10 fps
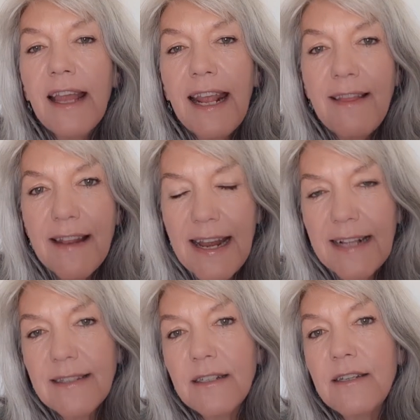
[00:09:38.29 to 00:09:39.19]
in the
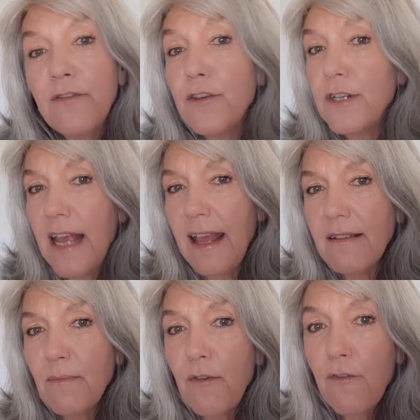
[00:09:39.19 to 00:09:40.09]
next few
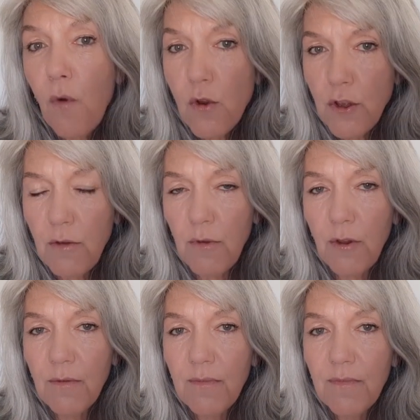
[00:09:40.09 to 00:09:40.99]
days before new
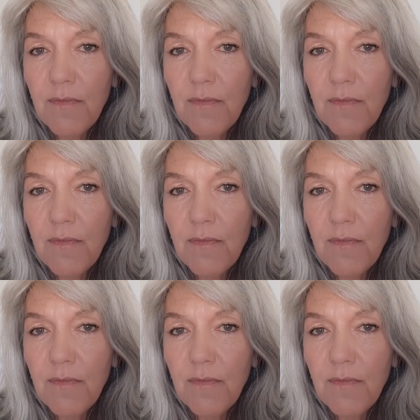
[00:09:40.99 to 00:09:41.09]
moon?